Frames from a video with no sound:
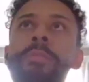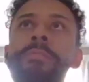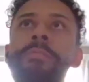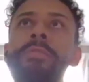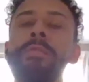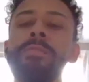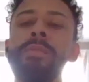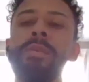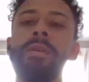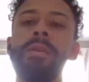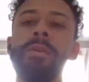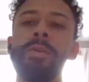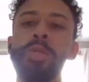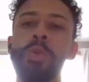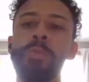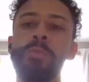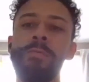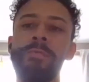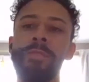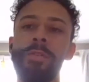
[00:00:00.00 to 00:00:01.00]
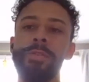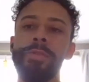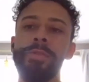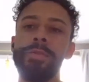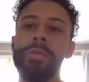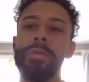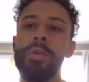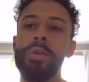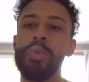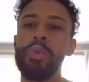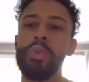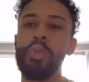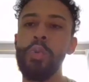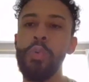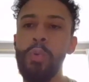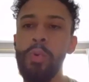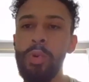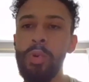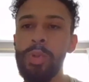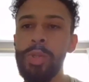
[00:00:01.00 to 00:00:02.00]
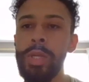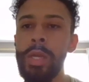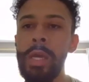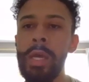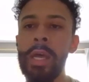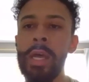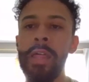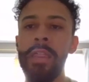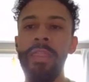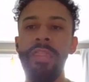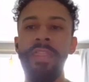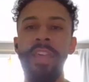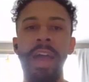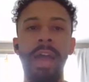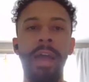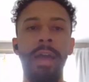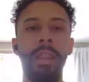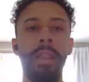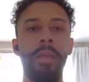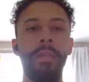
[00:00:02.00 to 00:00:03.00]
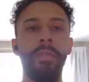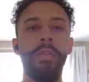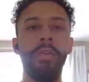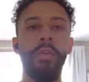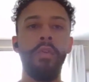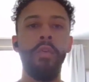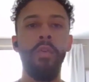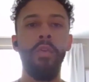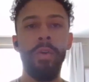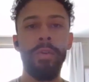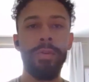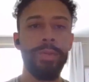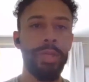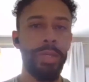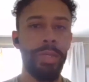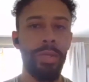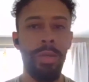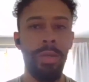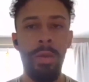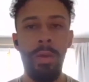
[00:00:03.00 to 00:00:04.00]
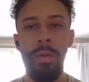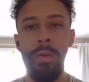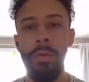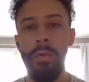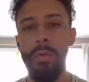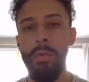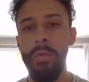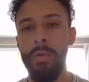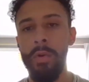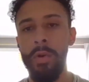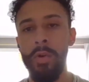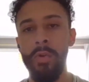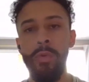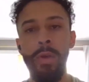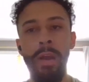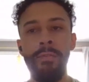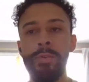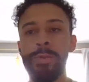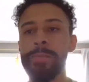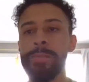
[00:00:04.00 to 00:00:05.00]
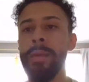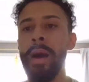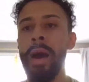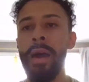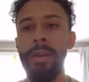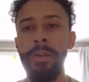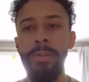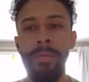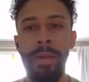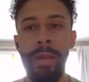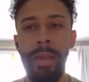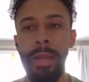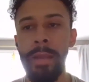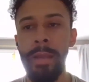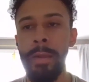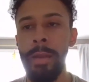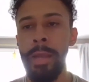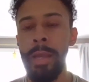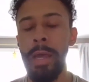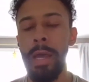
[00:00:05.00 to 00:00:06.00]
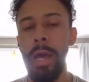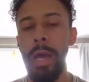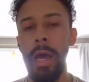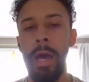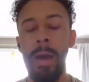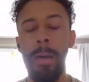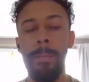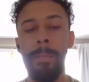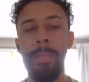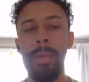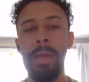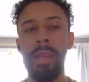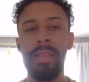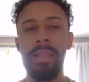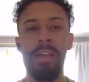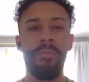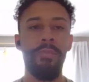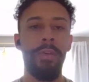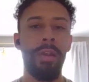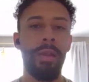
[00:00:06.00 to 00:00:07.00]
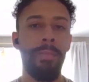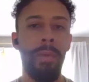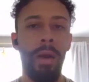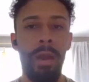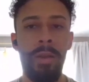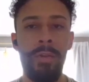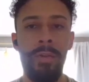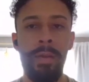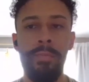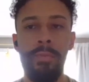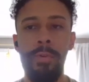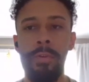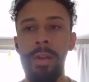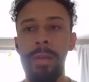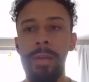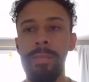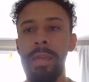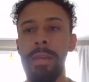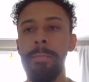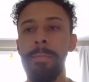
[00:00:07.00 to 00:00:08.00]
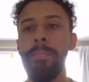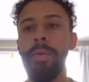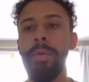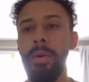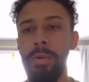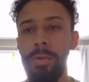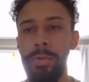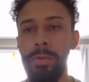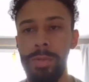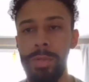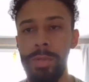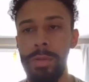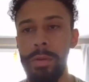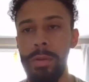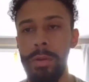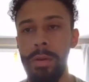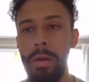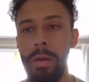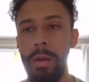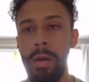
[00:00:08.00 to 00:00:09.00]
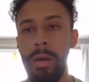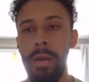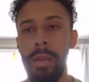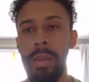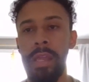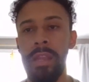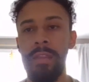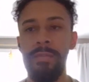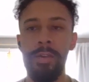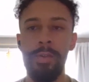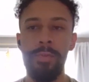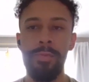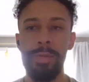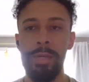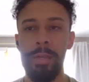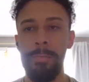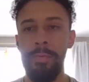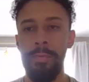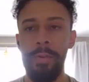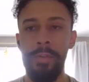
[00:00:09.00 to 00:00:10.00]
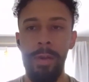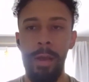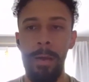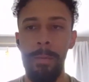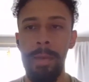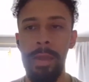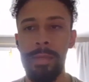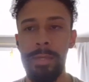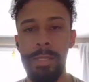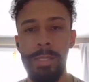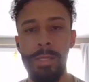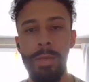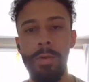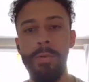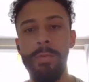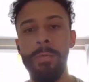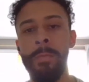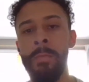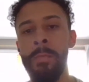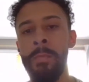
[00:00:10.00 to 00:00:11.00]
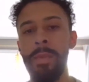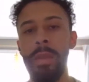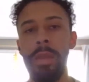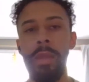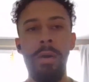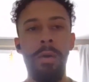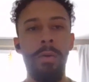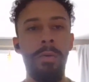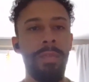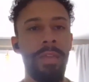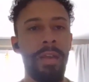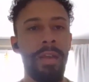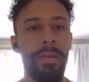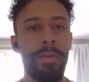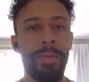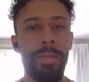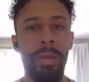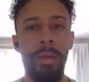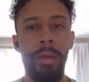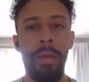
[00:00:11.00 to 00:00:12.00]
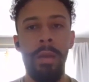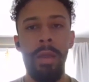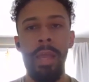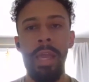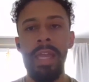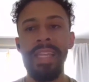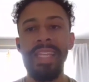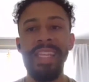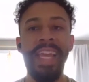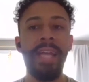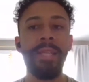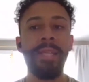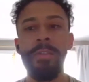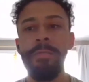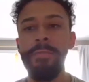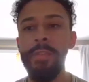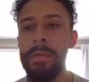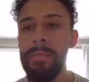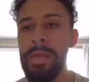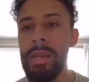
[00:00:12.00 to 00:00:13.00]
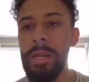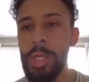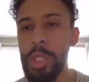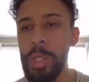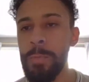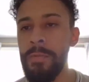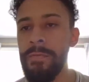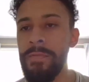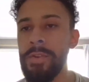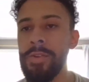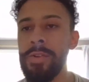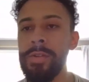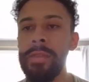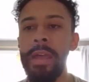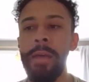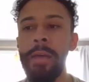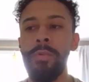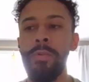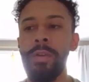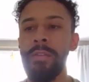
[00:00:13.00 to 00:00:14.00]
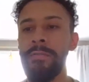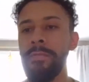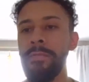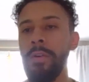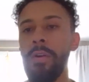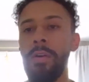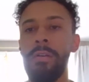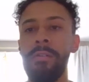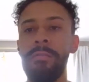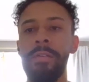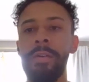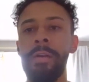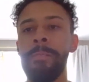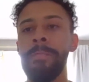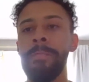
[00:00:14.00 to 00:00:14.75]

of community supervision tools that the courts or whoever's monitoring an electronic monitoring program can impose on individuals on a pretrial basis. So, there's intensive community supervision that would involve,